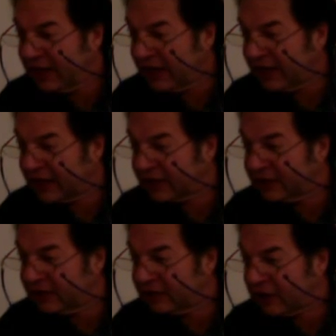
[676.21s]
And I can
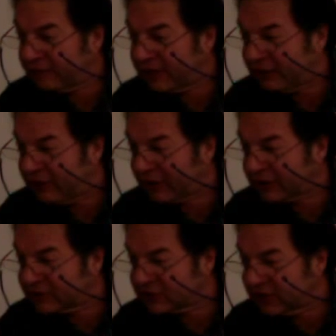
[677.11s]
come down here, I can
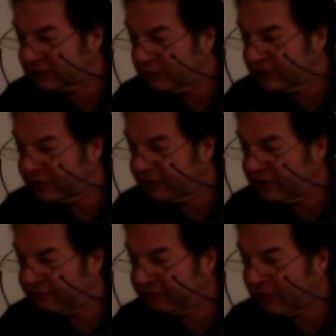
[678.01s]
select one of the
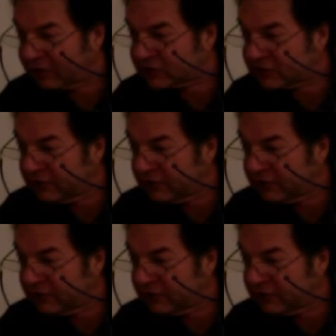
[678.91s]
defaults,